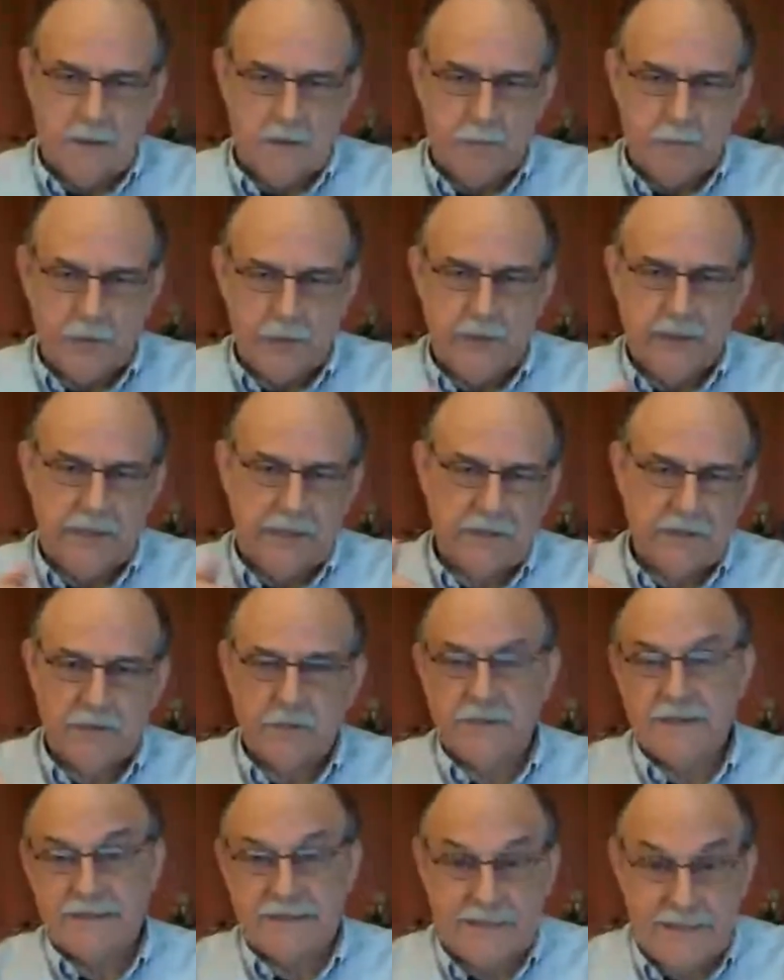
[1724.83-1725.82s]
put it
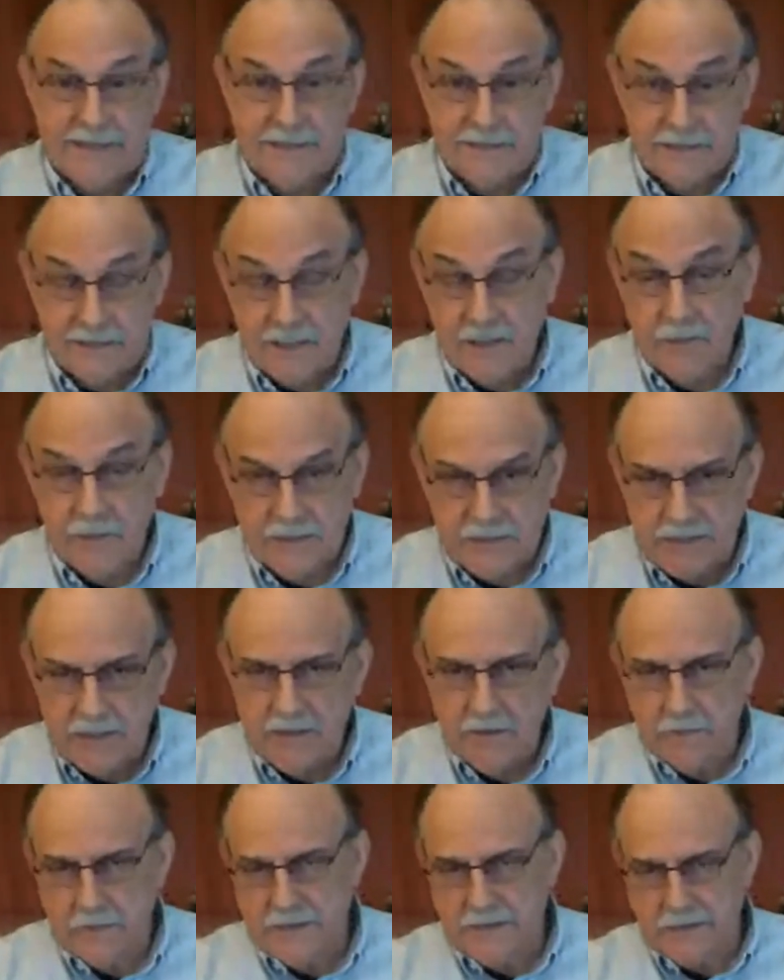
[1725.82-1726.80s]
into a CNC
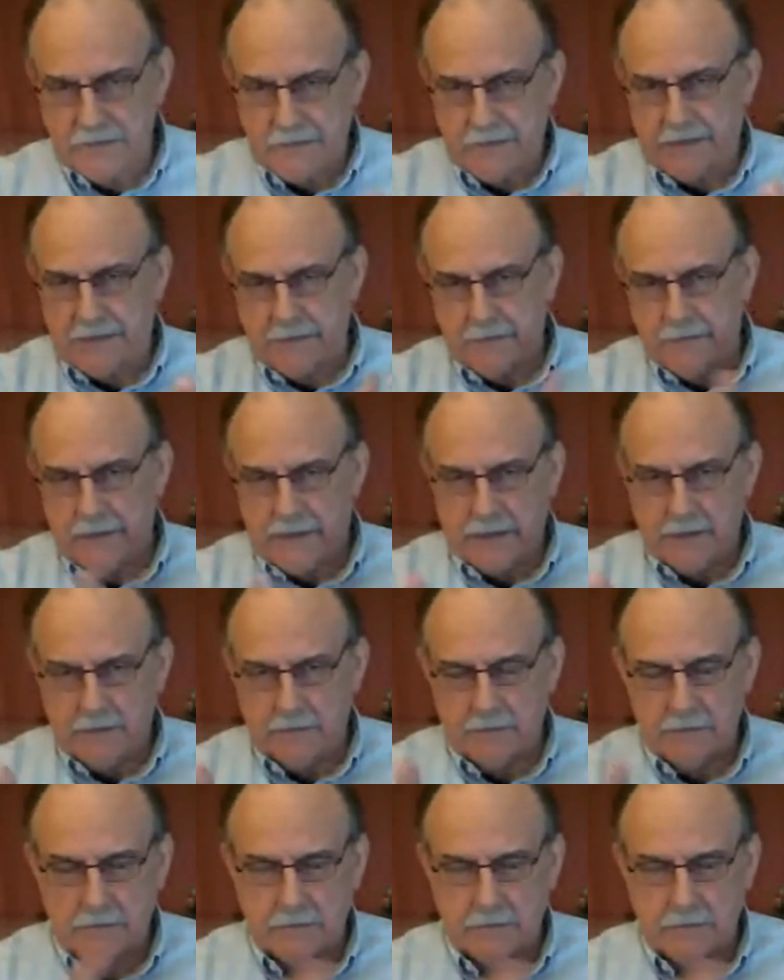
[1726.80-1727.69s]
machine, which is really what a